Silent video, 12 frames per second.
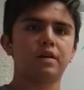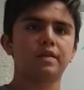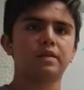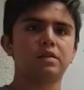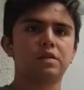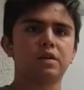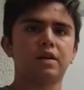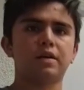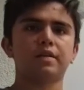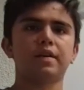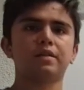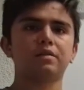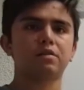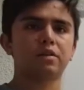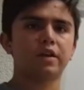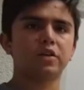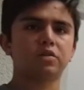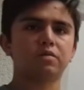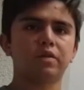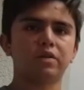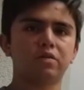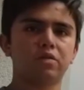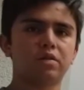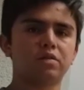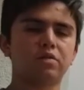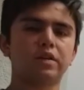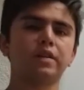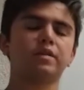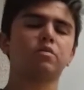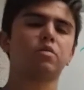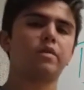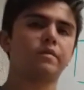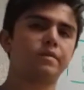at that location when you are looking at the graph.